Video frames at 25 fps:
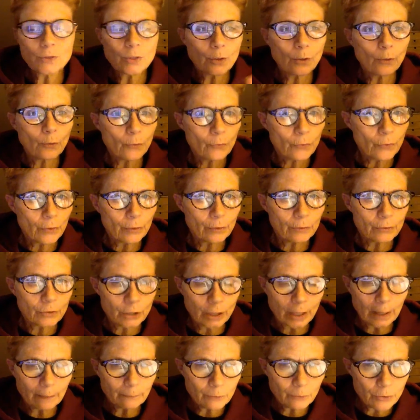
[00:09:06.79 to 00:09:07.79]
though the
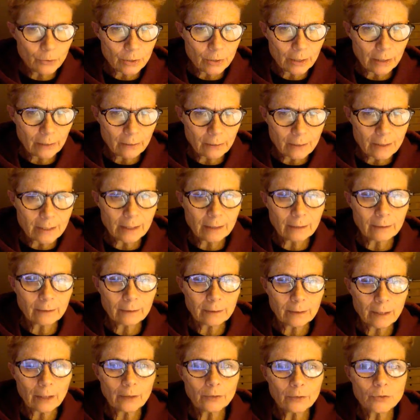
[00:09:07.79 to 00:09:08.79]
chapters in the Siegel
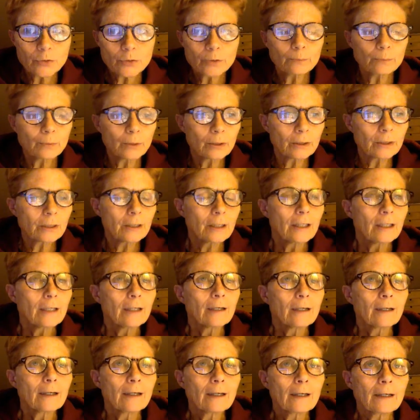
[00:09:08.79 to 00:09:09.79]
and Hartzell book
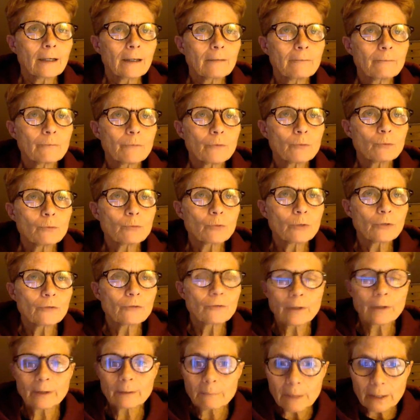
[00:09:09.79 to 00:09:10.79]
were
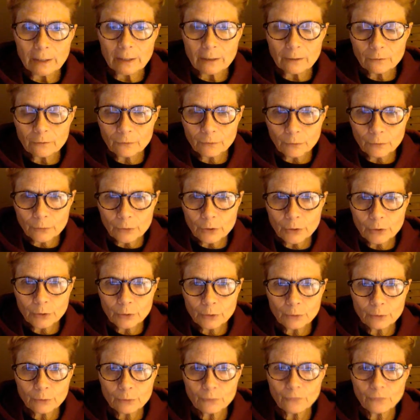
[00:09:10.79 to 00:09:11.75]
very meaningful to you.